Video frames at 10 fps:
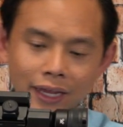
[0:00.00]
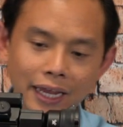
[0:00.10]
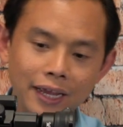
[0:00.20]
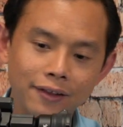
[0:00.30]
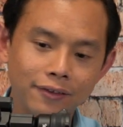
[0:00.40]

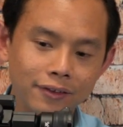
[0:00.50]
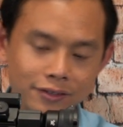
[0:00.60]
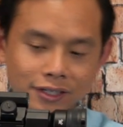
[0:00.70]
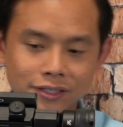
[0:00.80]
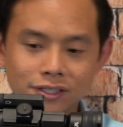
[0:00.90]
and
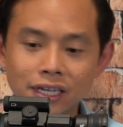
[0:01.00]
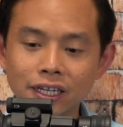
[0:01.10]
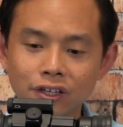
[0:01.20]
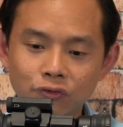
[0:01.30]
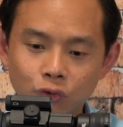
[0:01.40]
the
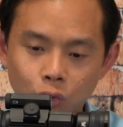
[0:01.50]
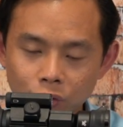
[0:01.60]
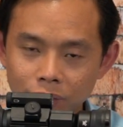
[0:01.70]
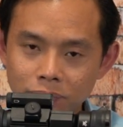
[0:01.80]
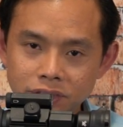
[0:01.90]
slightly
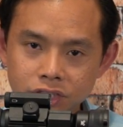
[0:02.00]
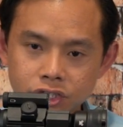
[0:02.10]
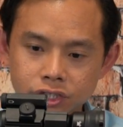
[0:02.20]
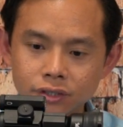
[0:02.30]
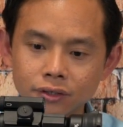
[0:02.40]
forwarding
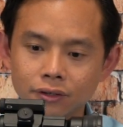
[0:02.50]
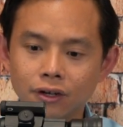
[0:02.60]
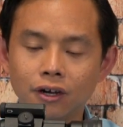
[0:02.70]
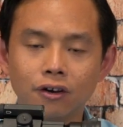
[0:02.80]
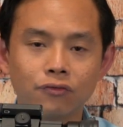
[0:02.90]
position
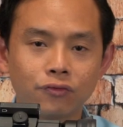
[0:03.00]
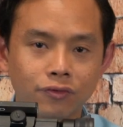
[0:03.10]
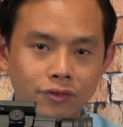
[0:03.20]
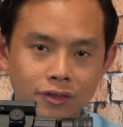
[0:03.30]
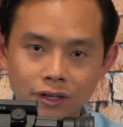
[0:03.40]
of
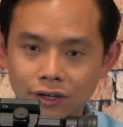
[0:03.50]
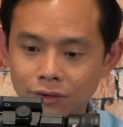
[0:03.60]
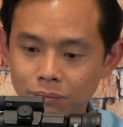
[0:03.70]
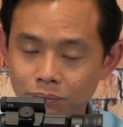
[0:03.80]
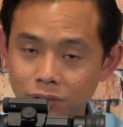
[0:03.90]

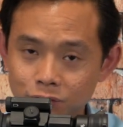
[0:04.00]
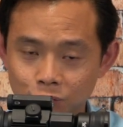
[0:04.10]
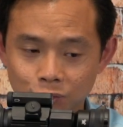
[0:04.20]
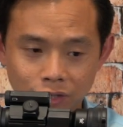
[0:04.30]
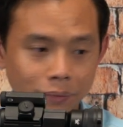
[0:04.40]
the
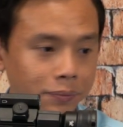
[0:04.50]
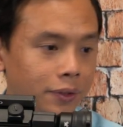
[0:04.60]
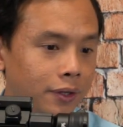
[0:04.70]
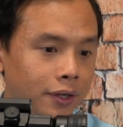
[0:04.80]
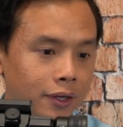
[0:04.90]
pistol grip,
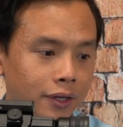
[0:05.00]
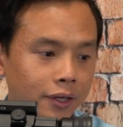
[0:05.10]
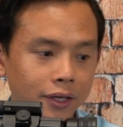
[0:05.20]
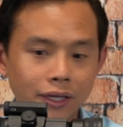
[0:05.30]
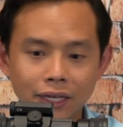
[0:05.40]

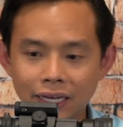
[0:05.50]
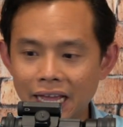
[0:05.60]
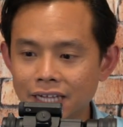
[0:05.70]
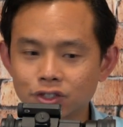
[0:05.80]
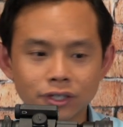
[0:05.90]
it
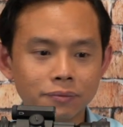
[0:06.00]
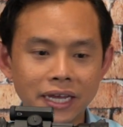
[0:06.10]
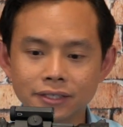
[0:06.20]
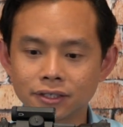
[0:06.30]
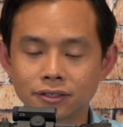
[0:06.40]
actually
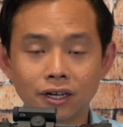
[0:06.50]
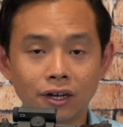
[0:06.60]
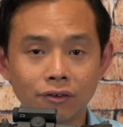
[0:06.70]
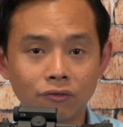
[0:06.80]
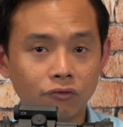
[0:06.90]
makes this
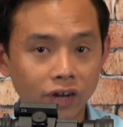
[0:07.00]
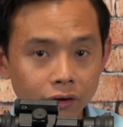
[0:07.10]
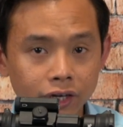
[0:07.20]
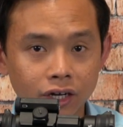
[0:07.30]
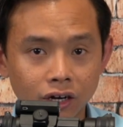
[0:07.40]
gun
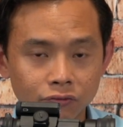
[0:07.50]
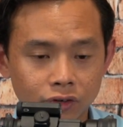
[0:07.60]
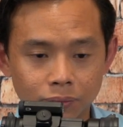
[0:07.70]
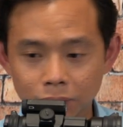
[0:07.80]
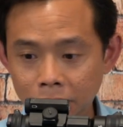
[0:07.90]
very
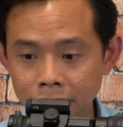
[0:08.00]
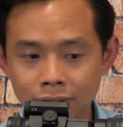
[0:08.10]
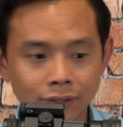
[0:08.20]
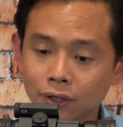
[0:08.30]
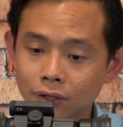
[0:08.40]
comfortable.
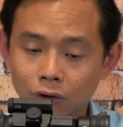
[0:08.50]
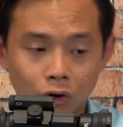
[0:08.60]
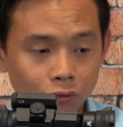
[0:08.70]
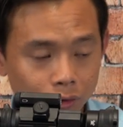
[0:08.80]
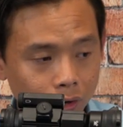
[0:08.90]

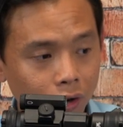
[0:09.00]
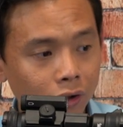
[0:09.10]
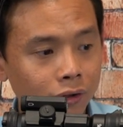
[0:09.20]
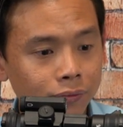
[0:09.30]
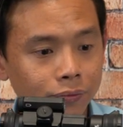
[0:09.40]

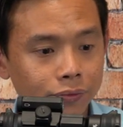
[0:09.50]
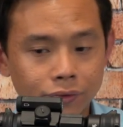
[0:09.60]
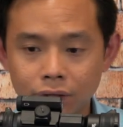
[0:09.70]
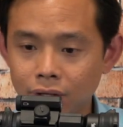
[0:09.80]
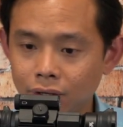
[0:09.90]
Overall,
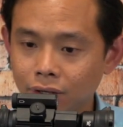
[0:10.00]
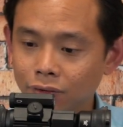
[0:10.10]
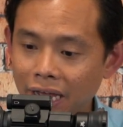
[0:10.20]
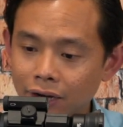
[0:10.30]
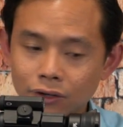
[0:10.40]
the
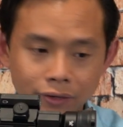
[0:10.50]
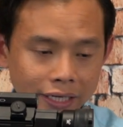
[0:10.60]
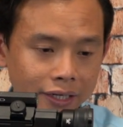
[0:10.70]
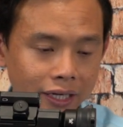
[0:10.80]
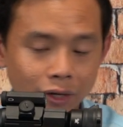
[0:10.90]
Radikal
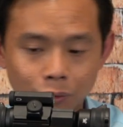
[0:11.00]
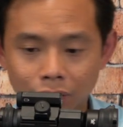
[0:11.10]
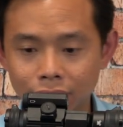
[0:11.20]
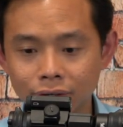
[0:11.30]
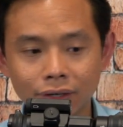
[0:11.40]

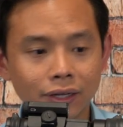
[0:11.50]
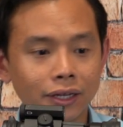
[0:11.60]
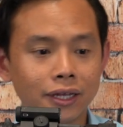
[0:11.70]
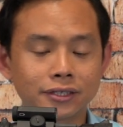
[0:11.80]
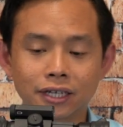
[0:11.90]
NK1
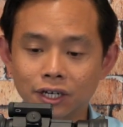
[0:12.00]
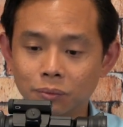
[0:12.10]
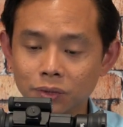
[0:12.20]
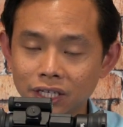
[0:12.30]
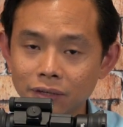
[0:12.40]
is a
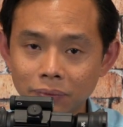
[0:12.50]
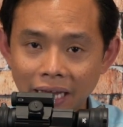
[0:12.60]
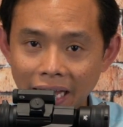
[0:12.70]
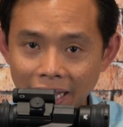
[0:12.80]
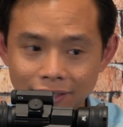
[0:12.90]
complete
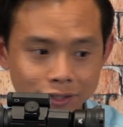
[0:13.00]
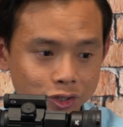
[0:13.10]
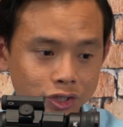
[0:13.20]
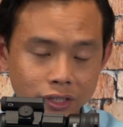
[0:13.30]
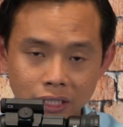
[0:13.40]

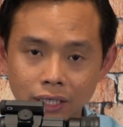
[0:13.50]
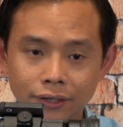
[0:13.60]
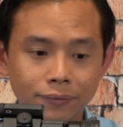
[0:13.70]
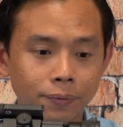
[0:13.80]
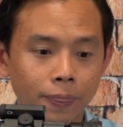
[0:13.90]
package gun.